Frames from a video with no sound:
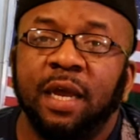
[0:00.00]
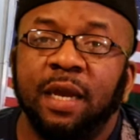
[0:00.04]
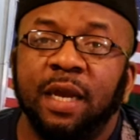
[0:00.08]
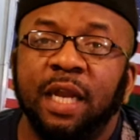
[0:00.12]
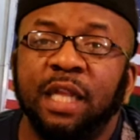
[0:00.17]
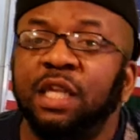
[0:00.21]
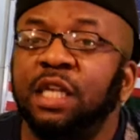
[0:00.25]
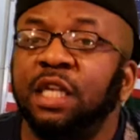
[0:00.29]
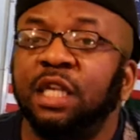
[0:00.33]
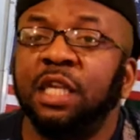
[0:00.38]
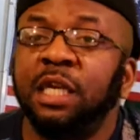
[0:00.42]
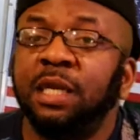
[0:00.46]

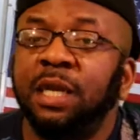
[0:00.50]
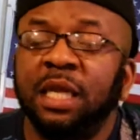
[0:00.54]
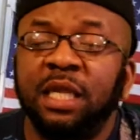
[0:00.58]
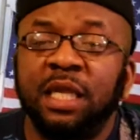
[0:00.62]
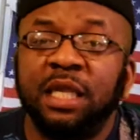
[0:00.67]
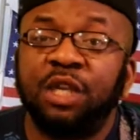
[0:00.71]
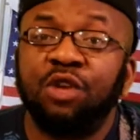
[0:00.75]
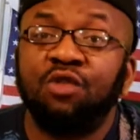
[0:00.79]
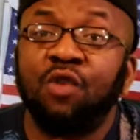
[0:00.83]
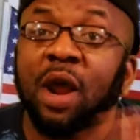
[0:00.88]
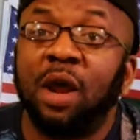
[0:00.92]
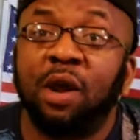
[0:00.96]
This
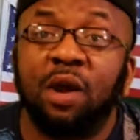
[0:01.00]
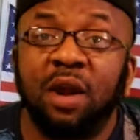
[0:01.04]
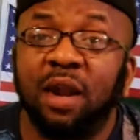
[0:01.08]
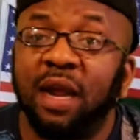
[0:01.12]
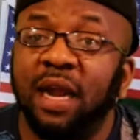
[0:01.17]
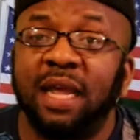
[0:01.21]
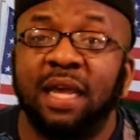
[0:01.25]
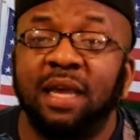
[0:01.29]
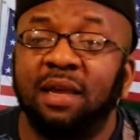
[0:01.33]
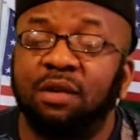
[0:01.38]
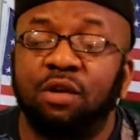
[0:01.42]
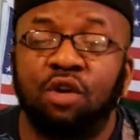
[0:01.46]
is
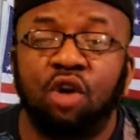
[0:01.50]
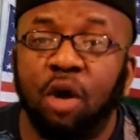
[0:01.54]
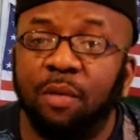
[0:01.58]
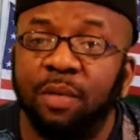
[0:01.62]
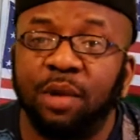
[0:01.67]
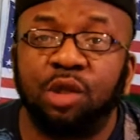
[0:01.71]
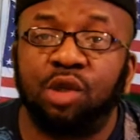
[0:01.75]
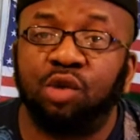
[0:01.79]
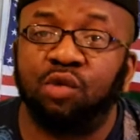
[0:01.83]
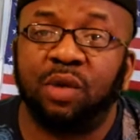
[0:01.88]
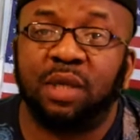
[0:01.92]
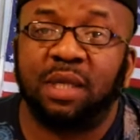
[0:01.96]
regularly
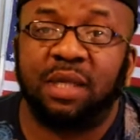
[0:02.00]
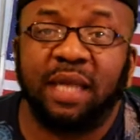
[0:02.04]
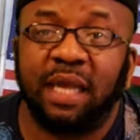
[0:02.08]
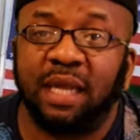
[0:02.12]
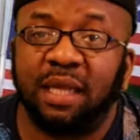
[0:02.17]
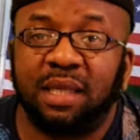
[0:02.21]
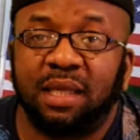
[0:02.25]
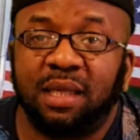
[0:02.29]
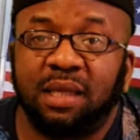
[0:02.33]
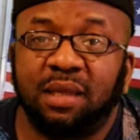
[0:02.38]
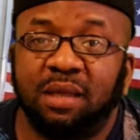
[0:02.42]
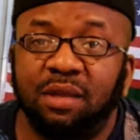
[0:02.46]
coming to the
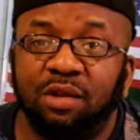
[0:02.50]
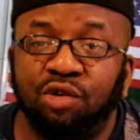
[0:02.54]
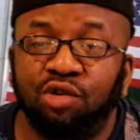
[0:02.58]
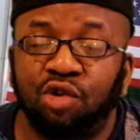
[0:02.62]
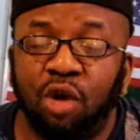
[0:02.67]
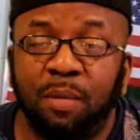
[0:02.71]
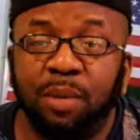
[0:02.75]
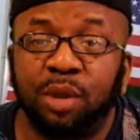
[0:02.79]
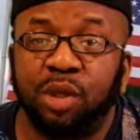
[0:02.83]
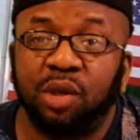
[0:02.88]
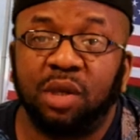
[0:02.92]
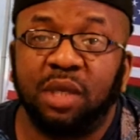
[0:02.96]

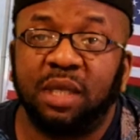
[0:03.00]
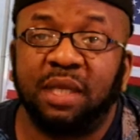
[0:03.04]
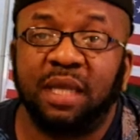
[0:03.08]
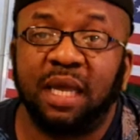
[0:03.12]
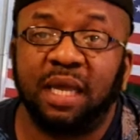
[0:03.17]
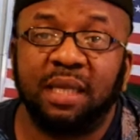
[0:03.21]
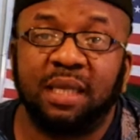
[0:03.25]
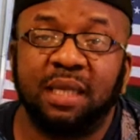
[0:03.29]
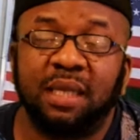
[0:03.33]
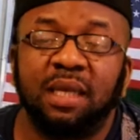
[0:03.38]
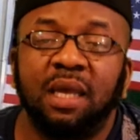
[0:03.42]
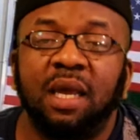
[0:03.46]

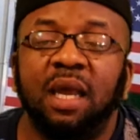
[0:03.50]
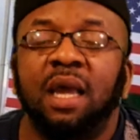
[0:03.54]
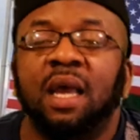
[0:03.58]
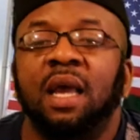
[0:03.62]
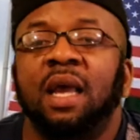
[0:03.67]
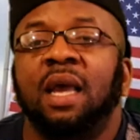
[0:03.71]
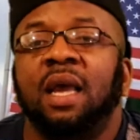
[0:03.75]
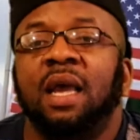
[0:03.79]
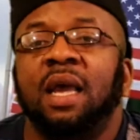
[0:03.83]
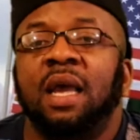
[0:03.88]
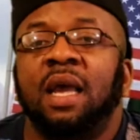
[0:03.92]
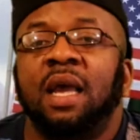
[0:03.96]
States.
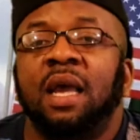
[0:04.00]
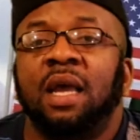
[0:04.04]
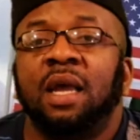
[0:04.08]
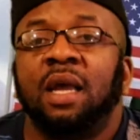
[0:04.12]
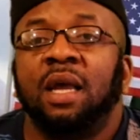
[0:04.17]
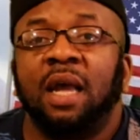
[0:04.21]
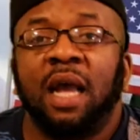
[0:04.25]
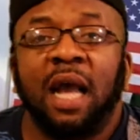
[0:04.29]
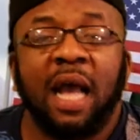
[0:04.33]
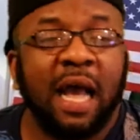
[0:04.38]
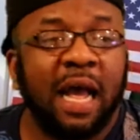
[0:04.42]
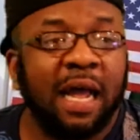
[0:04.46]

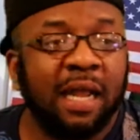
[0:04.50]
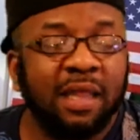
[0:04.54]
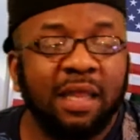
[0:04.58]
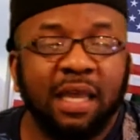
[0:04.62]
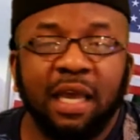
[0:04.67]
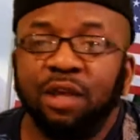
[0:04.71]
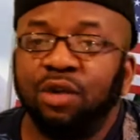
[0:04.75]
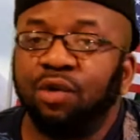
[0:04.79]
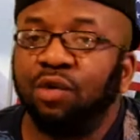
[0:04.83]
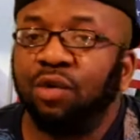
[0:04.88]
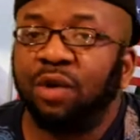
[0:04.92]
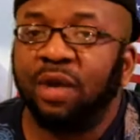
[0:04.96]
And
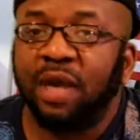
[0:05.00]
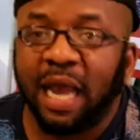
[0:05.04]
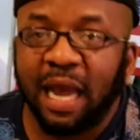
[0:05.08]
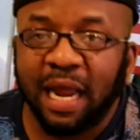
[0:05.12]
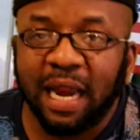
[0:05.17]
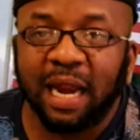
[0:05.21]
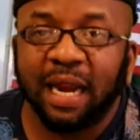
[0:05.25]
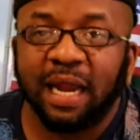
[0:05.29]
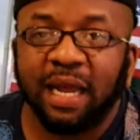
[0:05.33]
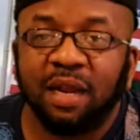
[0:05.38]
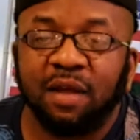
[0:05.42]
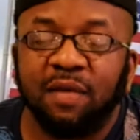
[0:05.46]
then you
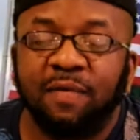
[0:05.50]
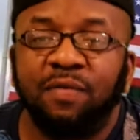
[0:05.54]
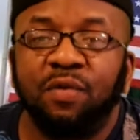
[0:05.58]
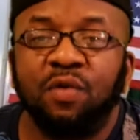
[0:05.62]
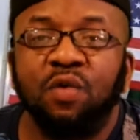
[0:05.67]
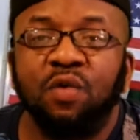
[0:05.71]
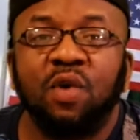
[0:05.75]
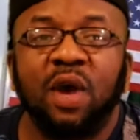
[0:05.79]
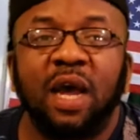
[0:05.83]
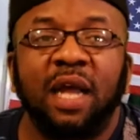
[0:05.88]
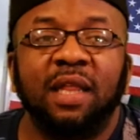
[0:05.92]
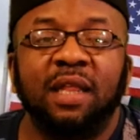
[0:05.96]
get an
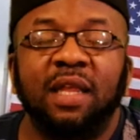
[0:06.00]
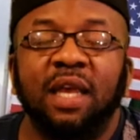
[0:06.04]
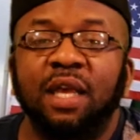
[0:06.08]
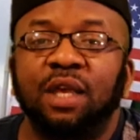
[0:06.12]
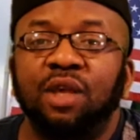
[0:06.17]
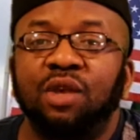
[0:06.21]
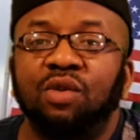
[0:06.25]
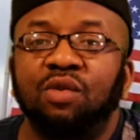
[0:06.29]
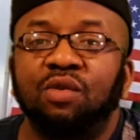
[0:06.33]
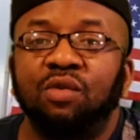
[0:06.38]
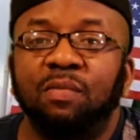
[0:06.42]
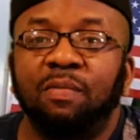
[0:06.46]
interview, and then
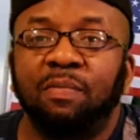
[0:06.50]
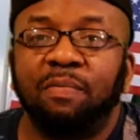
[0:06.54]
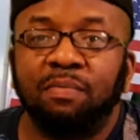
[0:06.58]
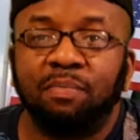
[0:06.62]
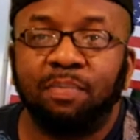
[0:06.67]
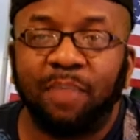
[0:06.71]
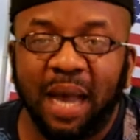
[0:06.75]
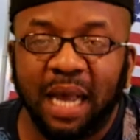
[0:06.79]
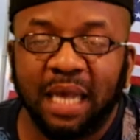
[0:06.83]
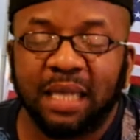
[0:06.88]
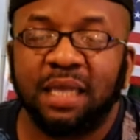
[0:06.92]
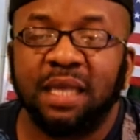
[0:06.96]
you
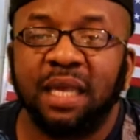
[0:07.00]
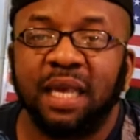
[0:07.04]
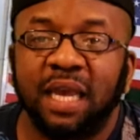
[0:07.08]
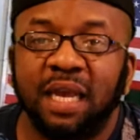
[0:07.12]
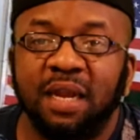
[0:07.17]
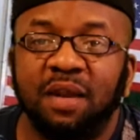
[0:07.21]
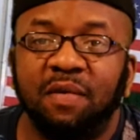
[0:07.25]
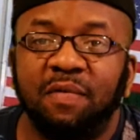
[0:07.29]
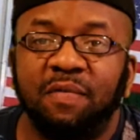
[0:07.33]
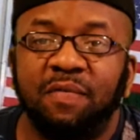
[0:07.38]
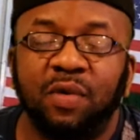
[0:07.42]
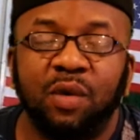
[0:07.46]
pass the
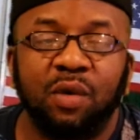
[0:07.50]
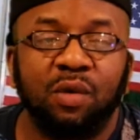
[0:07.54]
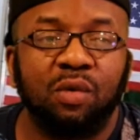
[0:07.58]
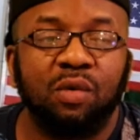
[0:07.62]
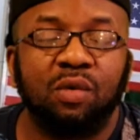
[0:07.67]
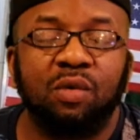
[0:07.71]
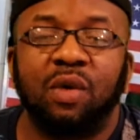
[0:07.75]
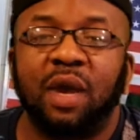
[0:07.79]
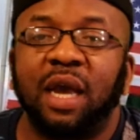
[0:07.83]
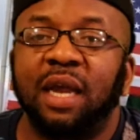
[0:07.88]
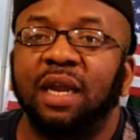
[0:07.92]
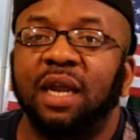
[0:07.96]

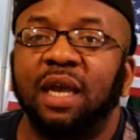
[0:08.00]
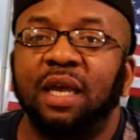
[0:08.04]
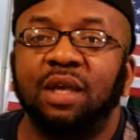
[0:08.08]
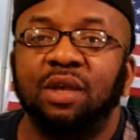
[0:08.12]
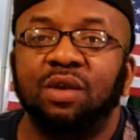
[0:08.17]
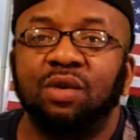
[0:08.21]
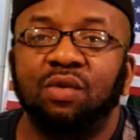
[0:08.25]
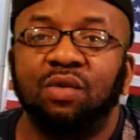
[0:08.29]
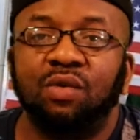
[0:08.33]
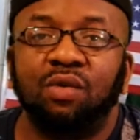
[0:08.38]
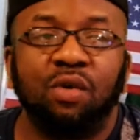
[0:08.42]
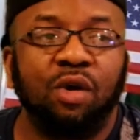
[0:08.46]
interview, and then
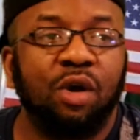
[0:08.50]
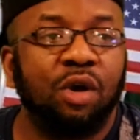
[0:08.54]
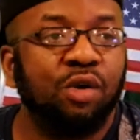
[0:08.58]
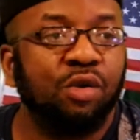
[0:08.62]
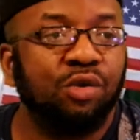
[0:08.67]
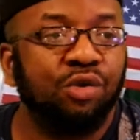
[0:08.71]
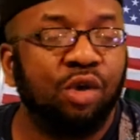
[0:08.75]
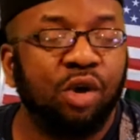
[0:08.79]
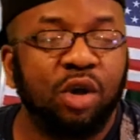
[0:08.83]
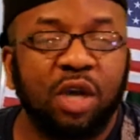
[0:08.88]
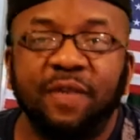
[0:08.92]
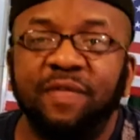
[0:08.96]

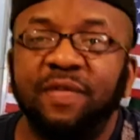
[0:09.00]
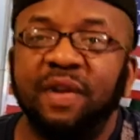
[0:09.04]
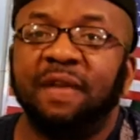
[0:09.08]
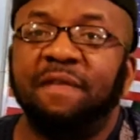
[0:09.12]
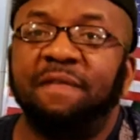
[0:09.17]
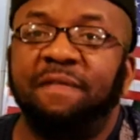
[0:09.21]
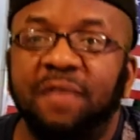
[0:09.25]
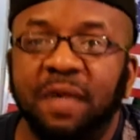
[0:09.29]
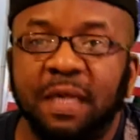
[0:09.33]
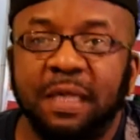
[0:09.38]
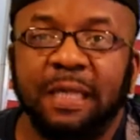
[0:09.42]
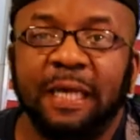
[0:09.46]
you're given a
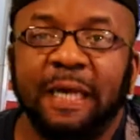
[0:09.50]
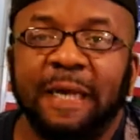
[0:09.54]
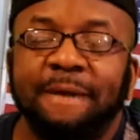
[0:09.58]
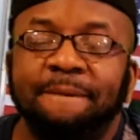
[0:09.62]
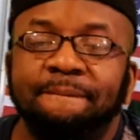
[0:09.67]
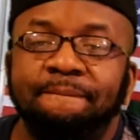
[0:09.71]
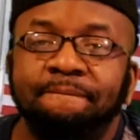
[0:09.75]
visa.